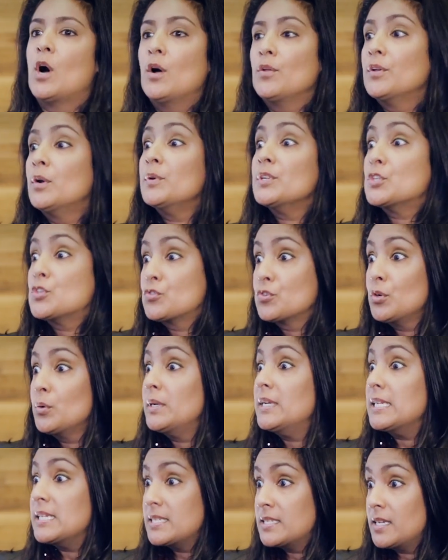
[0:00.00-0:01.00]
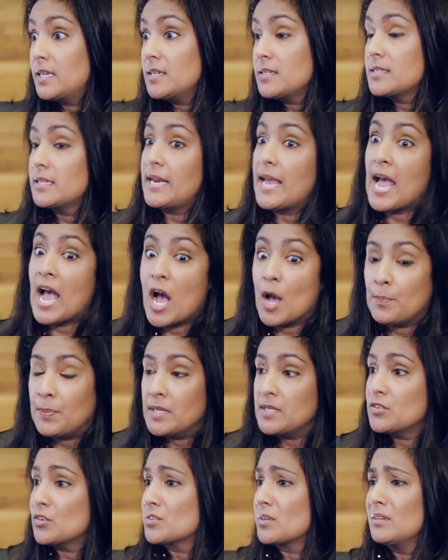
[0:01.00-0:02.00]
Although it's true, it exists, it
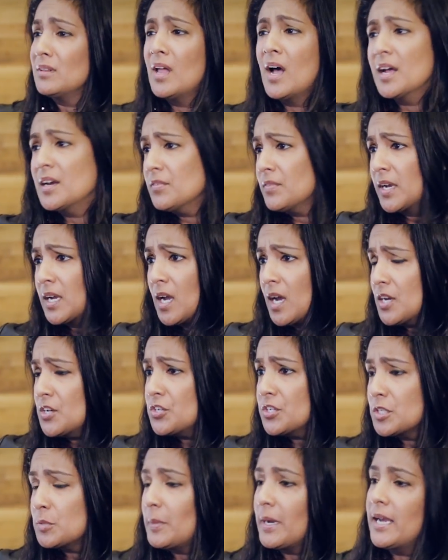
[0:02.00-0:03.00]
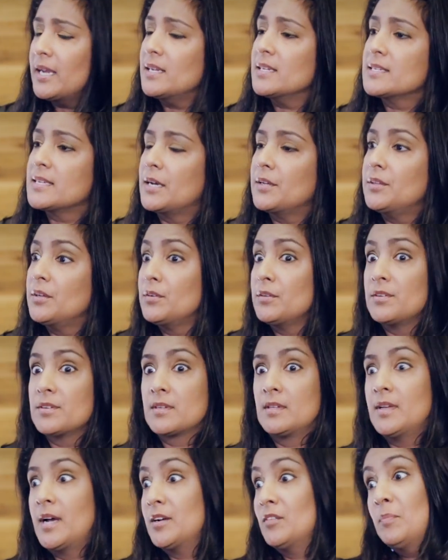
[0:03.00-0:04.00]
happens, there's a lot of unconscious bias out there,
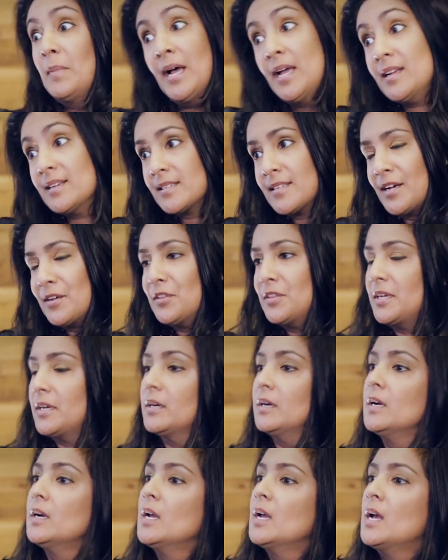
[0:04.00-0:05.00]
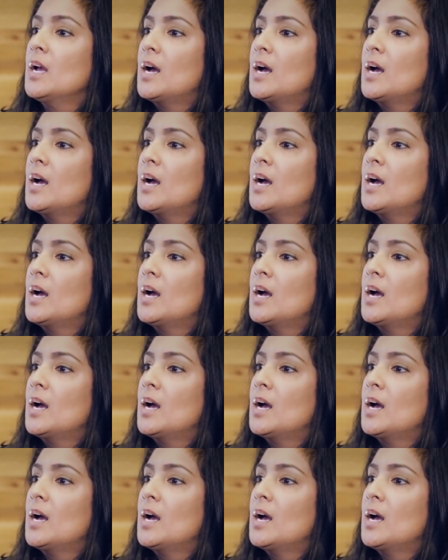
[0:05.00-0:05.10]
there's a lot of bias out there.